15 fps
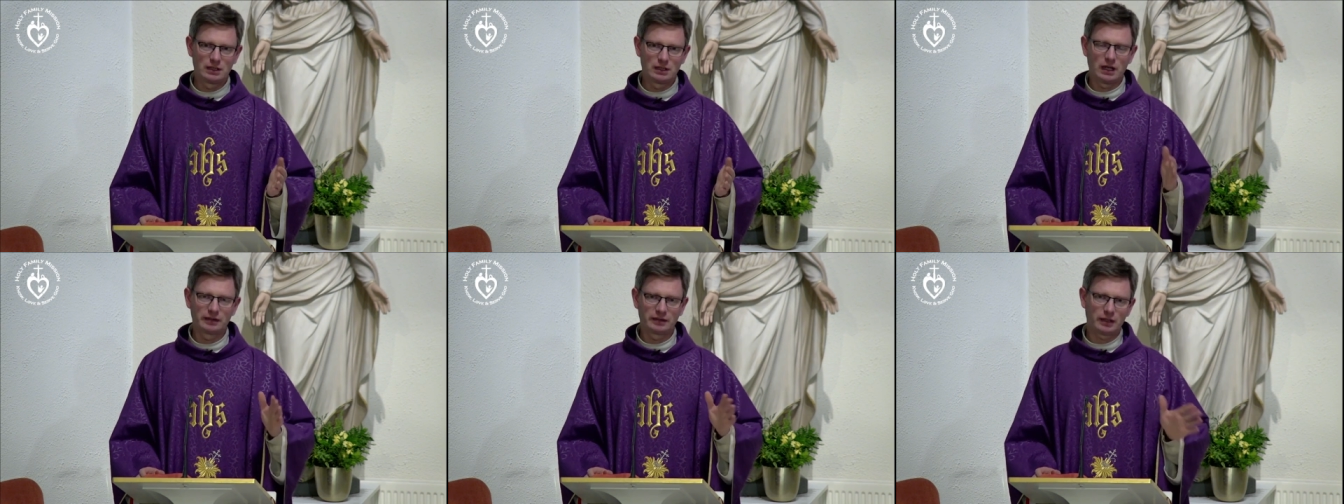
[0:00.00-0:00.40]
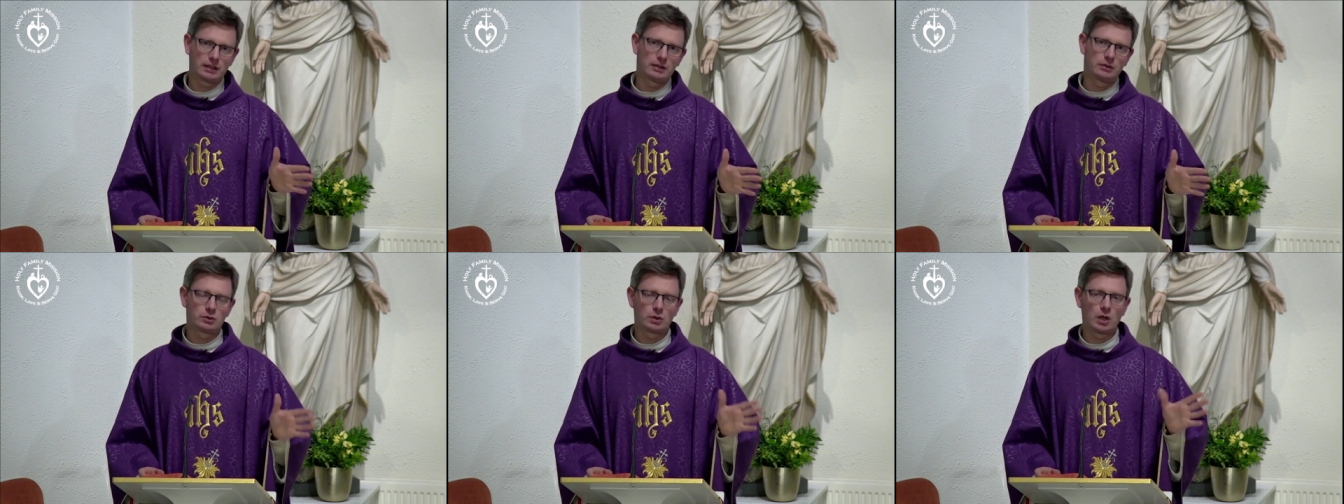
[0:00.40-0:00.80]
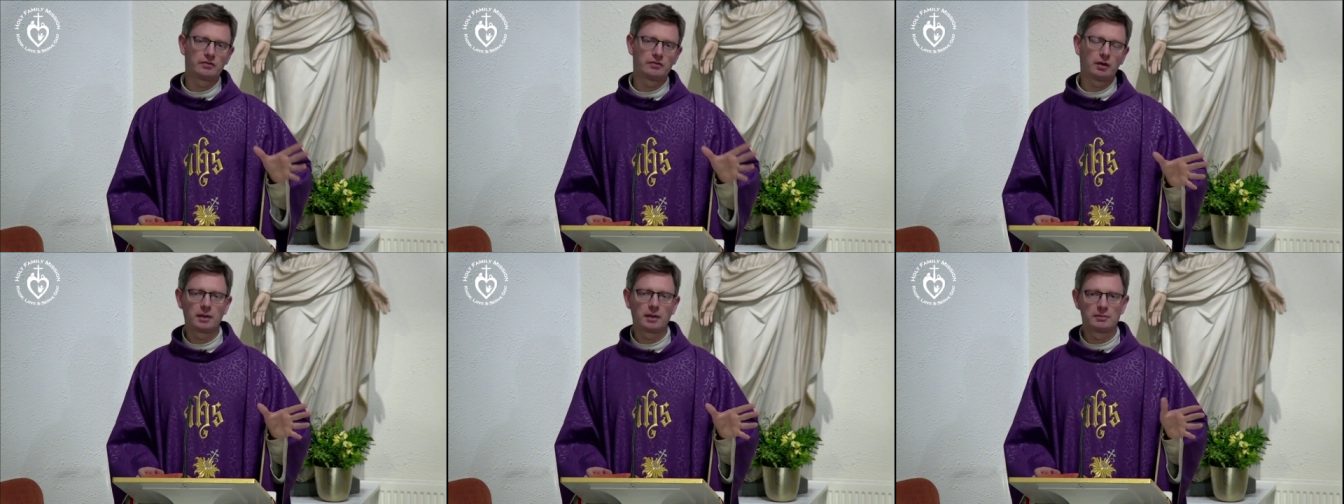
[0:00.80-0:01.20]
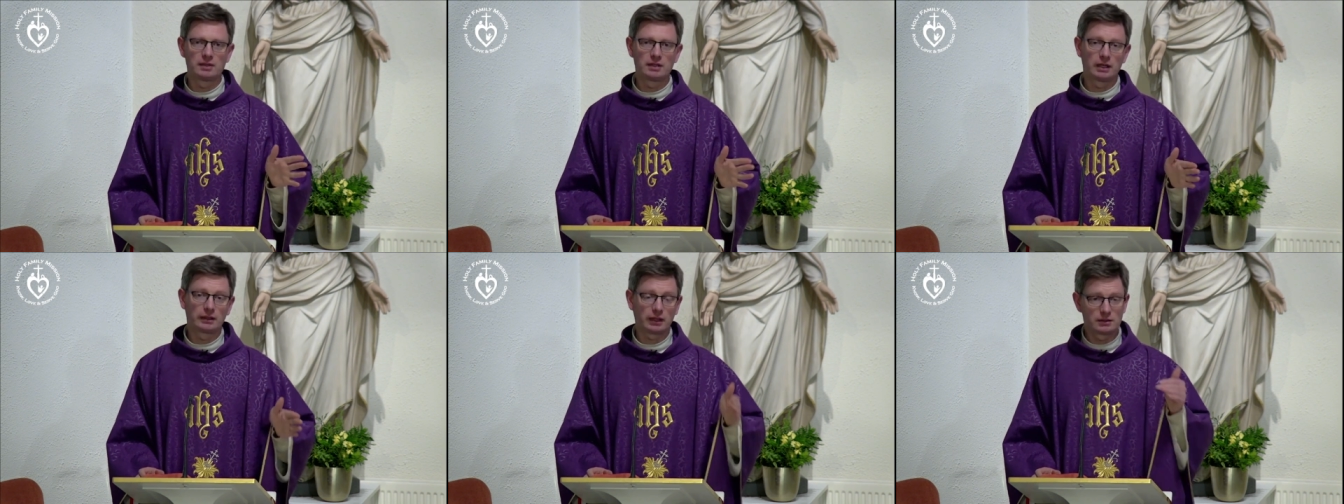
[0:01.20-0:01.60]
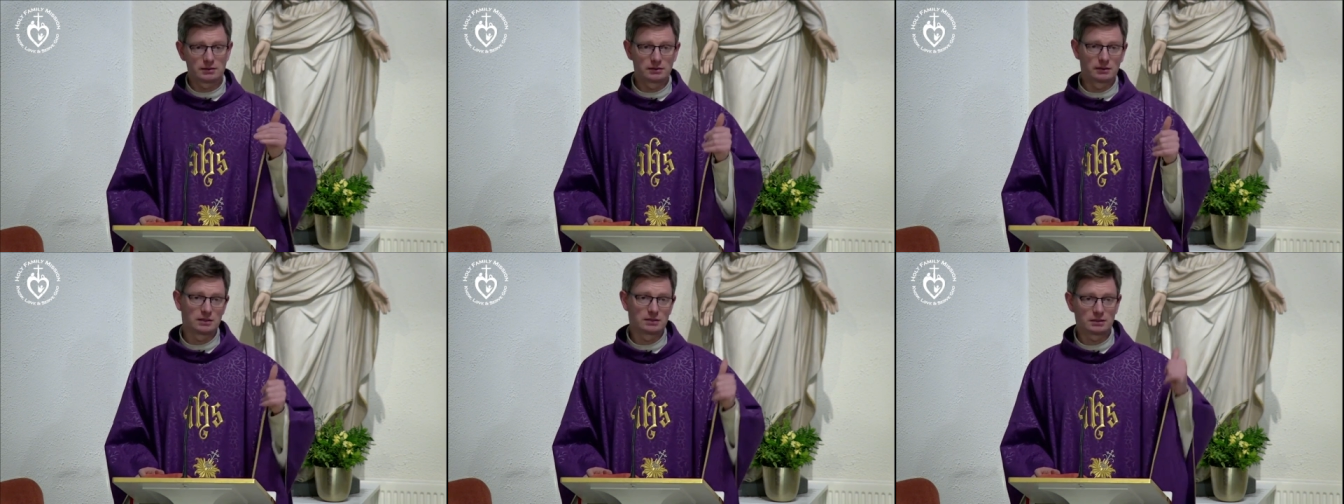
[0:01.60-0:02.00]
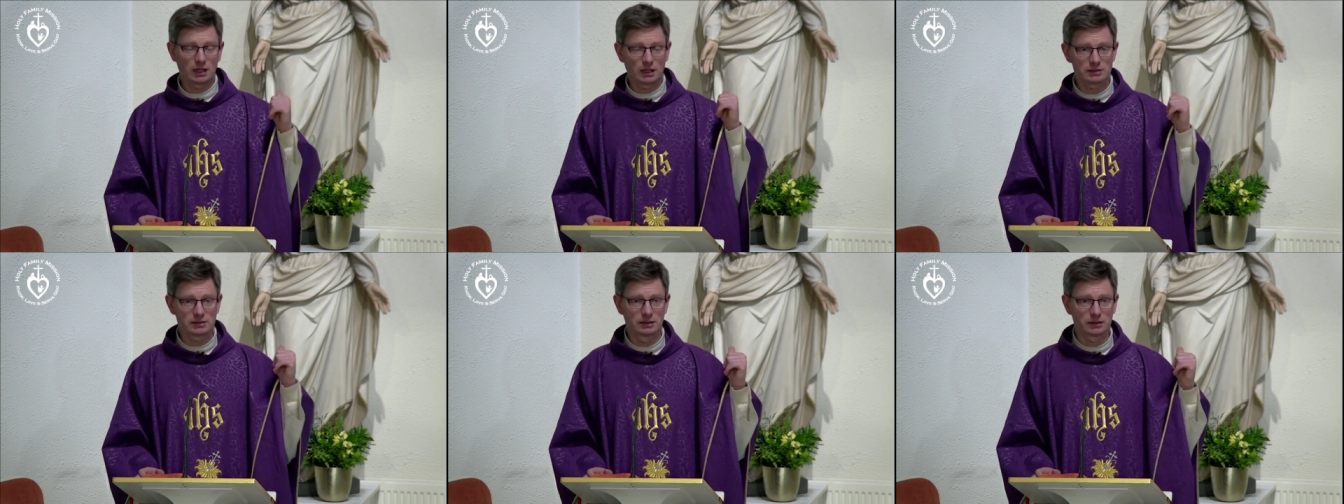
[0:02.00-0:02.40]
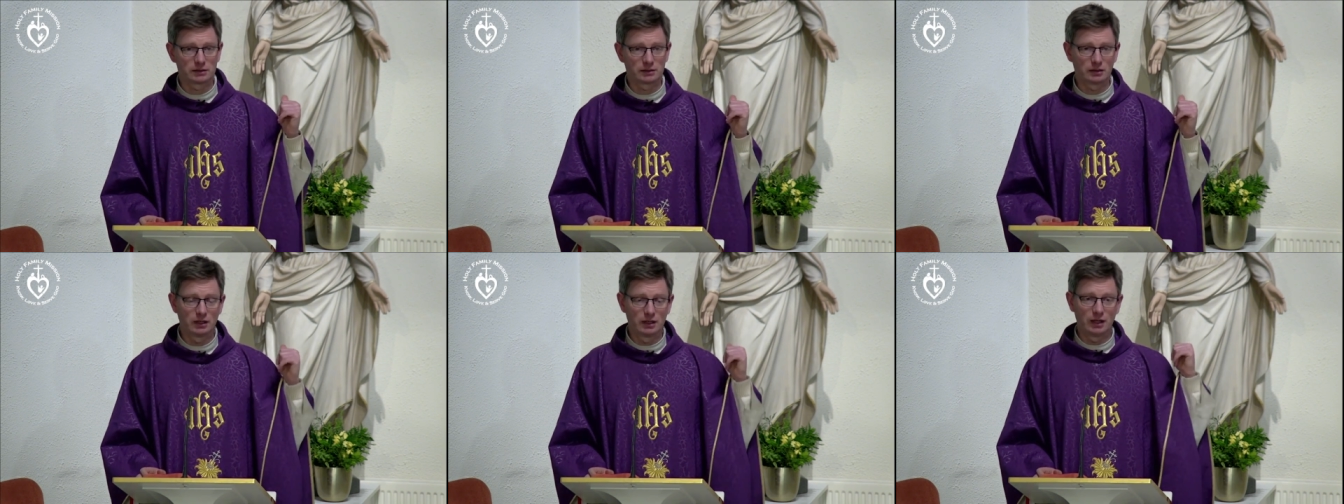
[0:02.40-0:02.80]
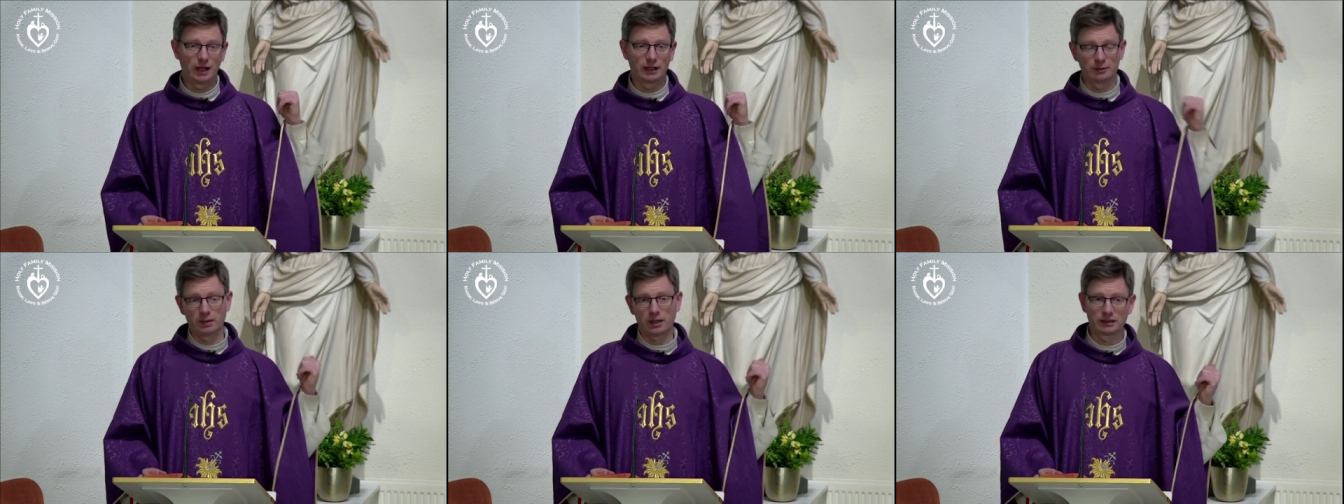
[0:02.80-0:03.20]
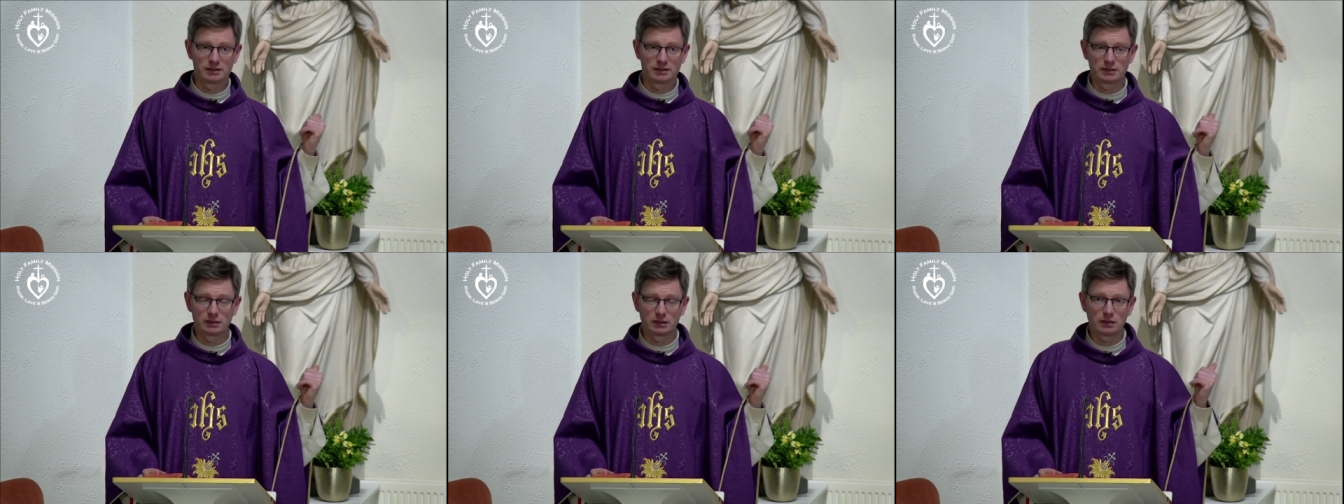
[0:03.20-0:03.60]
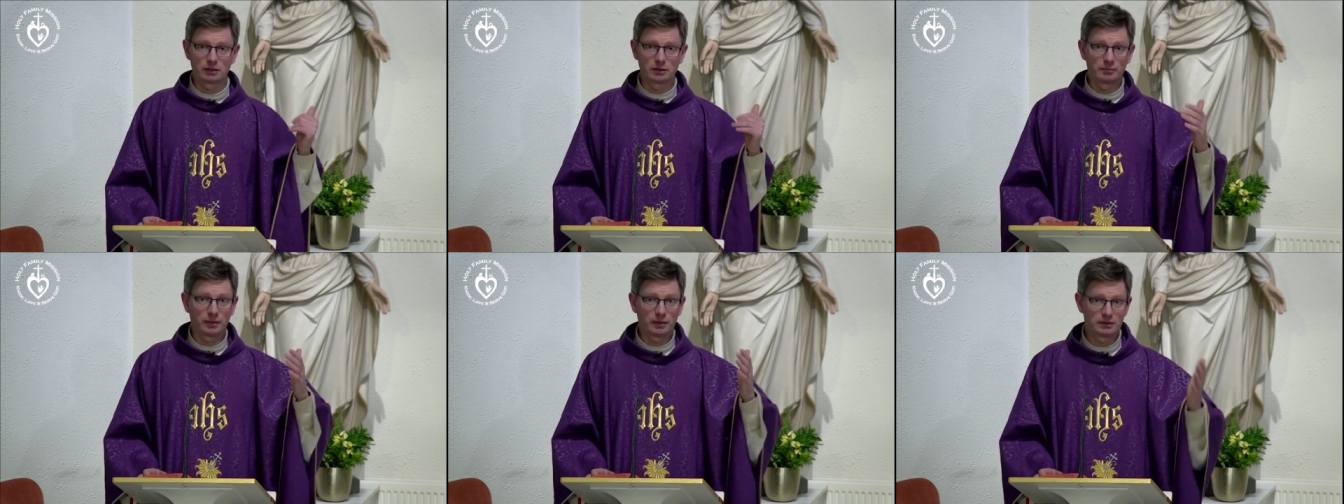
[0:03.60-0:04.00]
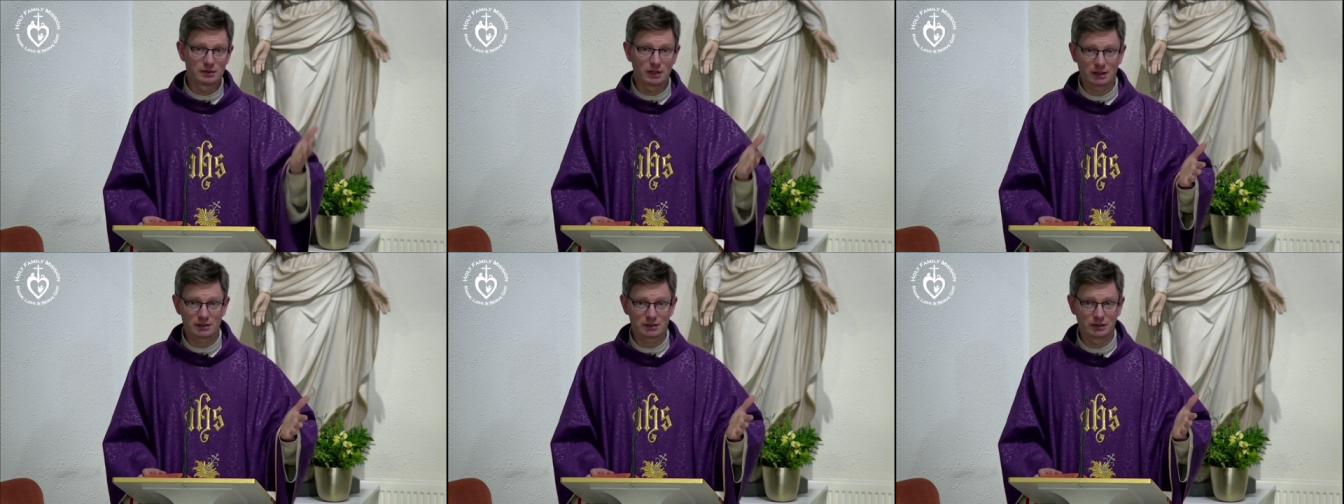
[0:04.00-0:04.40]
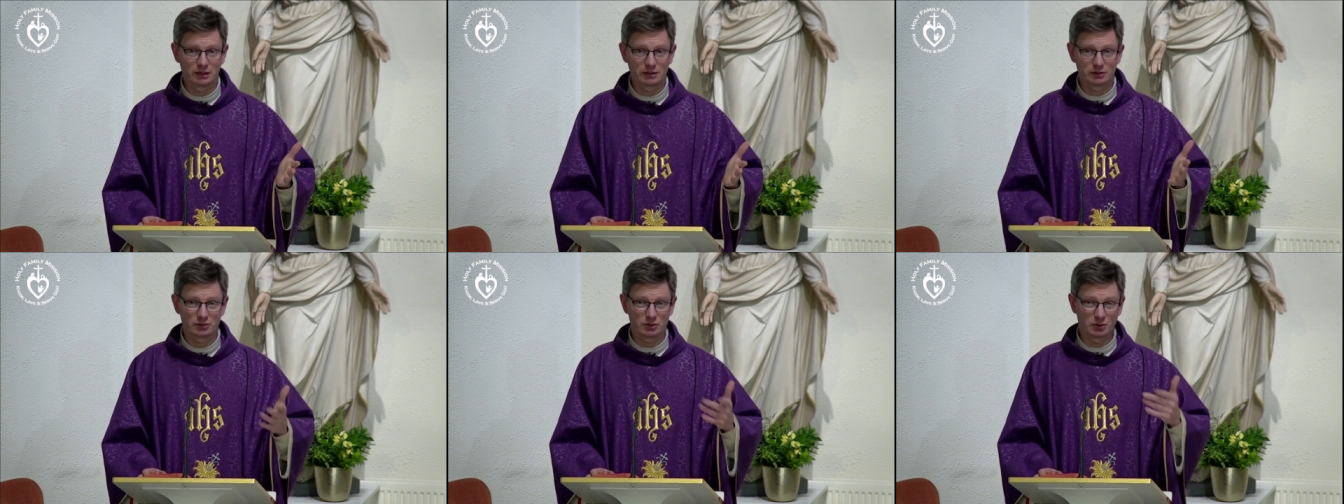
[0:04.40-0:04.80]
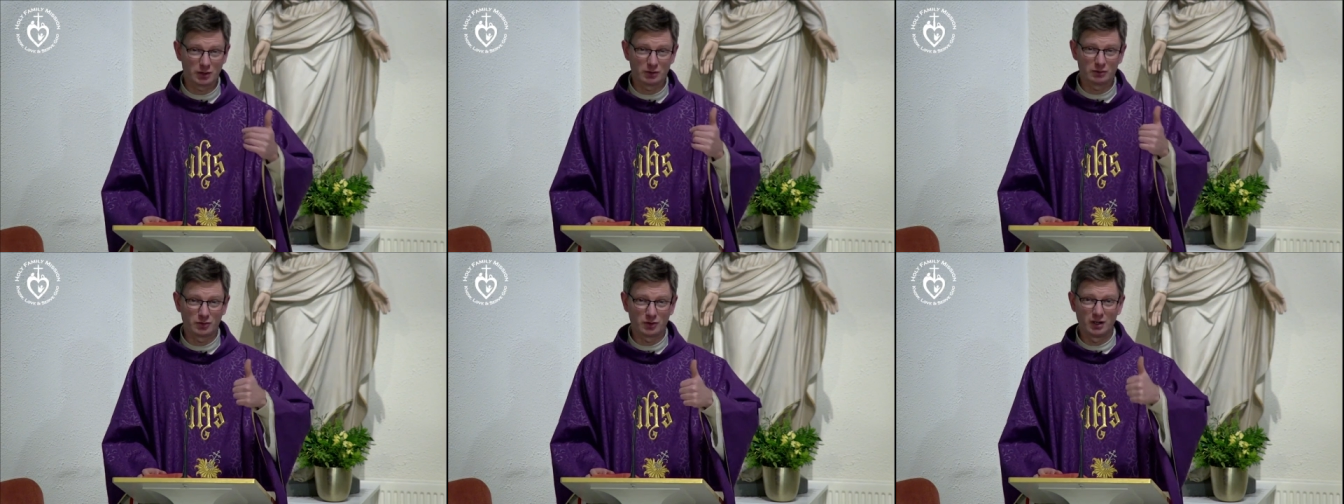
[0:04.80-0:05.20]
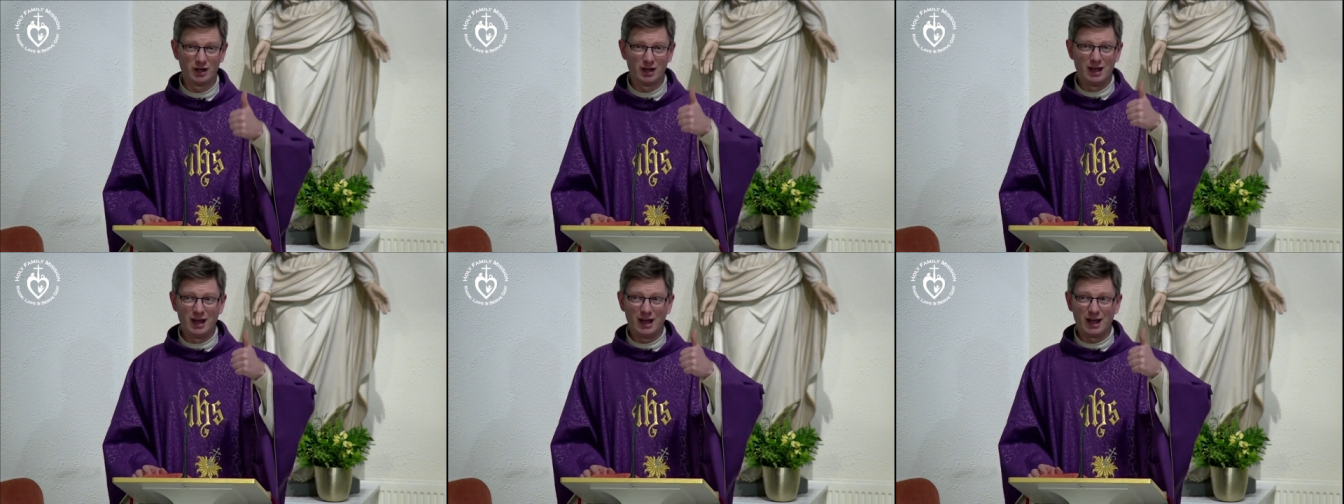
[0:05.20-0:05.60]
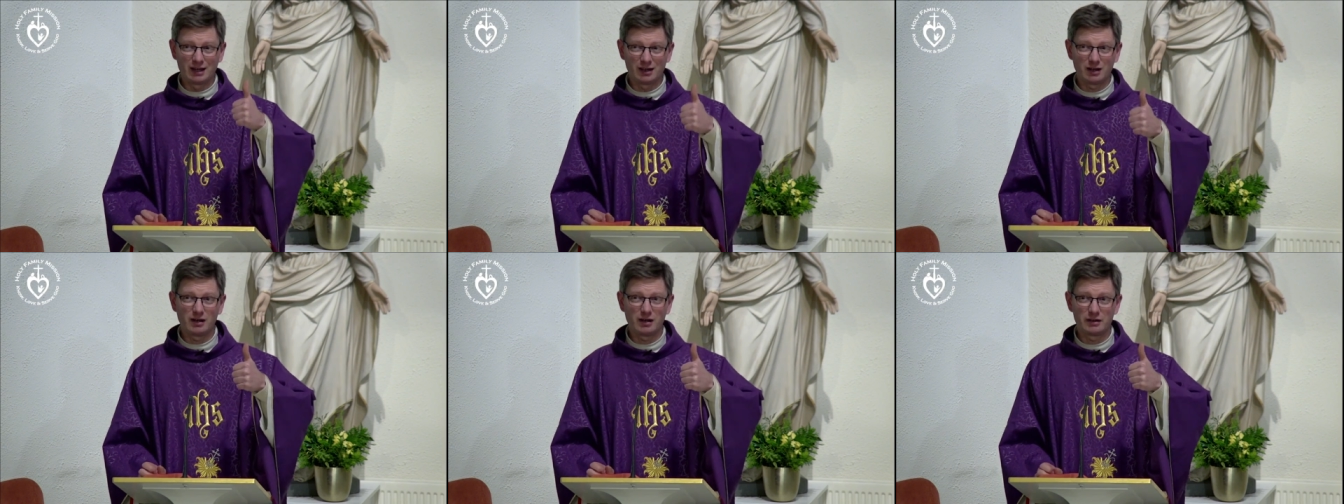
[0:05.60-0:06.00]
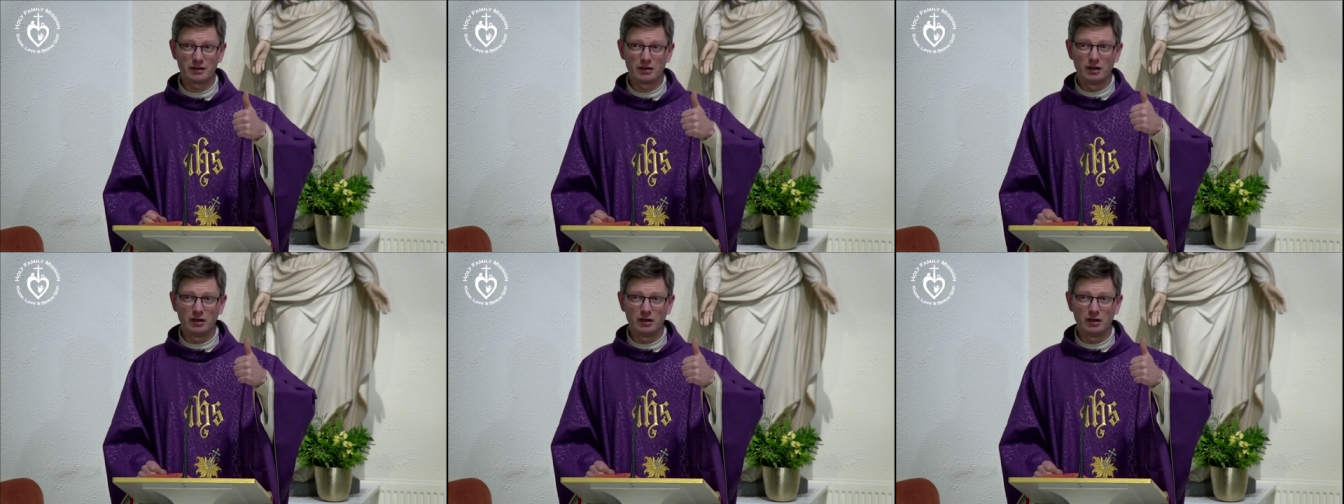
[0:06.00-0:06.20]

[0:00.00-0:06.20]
And thank you that you have not made me like that's this tax collector at the back of the synagogue. The tax collector, so therefore, a guy